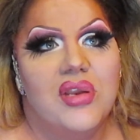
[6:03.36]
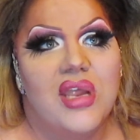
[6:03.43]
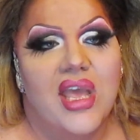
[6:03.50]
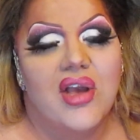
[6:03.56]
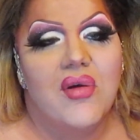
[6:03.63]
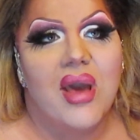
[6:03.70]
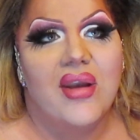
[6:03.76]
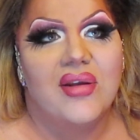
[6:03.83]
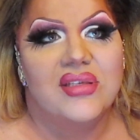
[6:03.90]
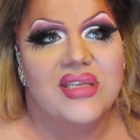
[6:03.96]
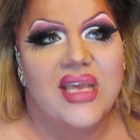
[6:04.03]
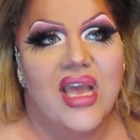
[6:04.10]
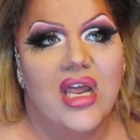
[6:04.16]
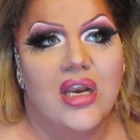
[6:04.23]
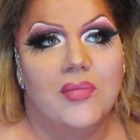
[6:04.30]
when I go out of
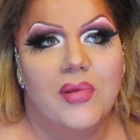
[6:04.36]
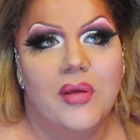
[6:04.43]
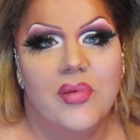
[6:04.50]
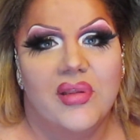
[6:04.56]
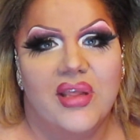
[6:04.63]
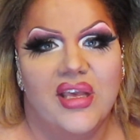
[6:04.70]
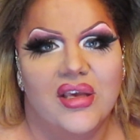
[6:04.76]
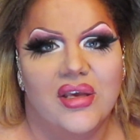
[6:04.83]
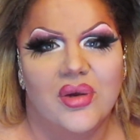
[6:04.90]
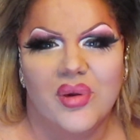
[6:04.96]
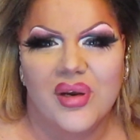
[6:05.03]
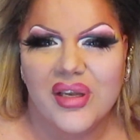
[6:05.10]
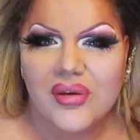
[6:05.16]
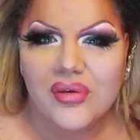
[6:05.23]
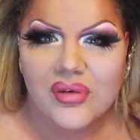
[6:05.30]
town, people are like, Who
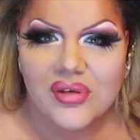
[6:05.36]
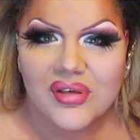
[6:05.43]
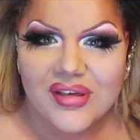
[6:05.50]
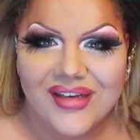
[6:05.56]
are you?